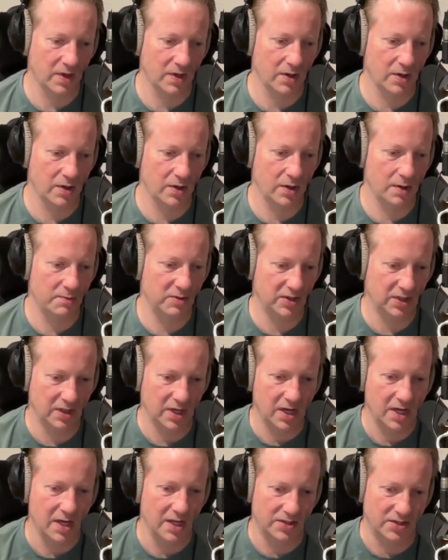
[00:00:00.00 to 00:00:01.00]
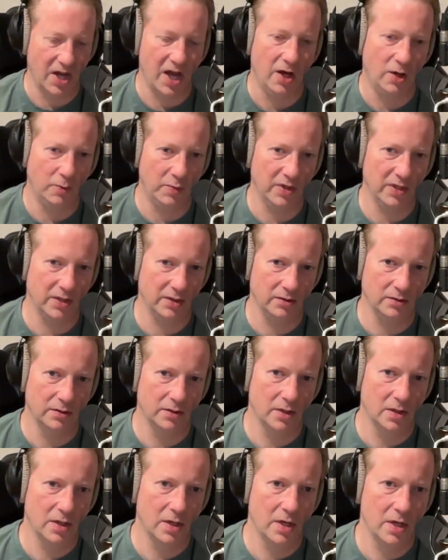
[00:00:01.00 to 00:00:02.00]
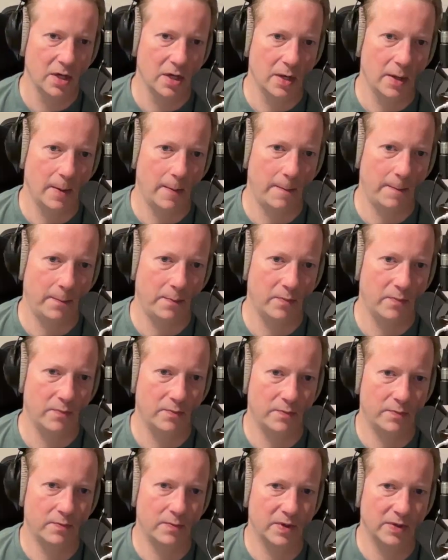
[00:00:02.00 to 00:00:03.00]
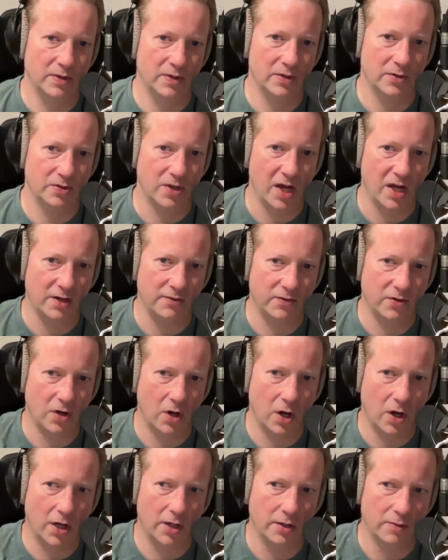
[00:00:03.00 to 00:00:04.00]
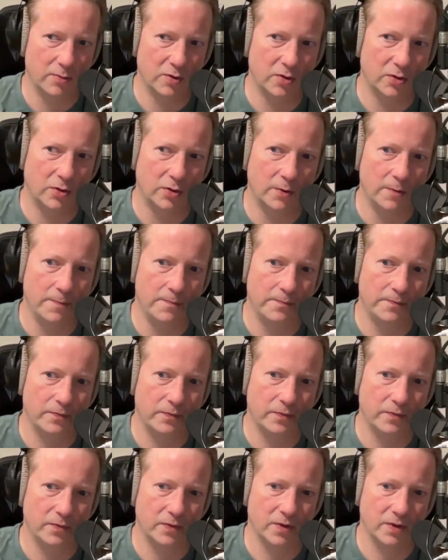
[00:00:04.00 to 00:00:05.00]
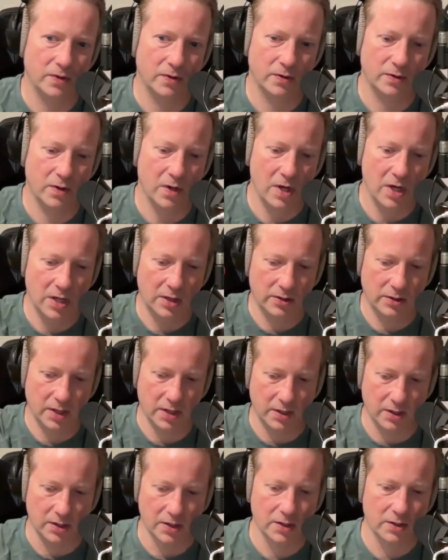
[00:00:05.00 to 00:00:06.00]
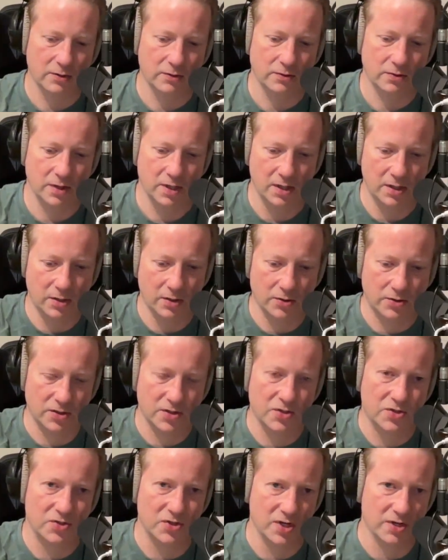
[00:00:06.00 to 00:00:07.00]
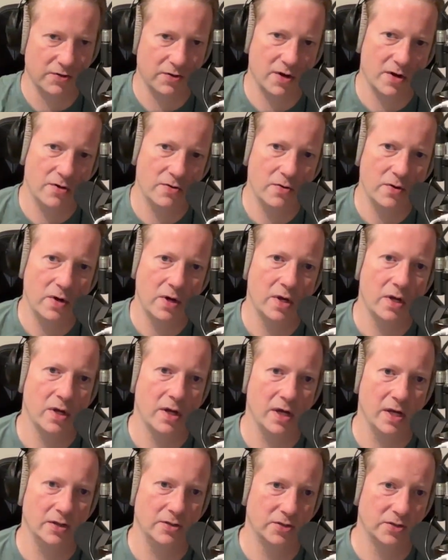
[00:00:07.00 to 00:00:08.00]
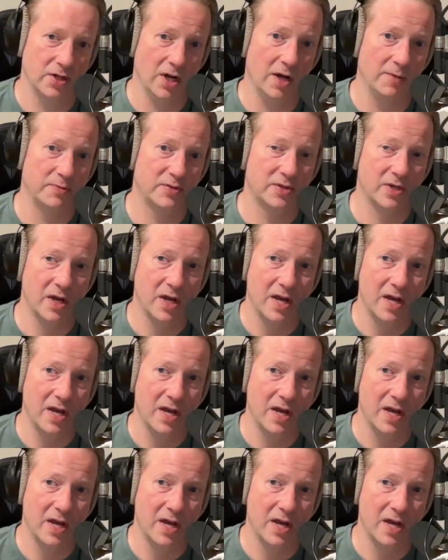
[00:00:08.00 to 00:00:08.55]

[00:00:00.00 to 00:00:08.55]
I mean, like it's helping, but there's kind of an audible, like it goes to 0 and stops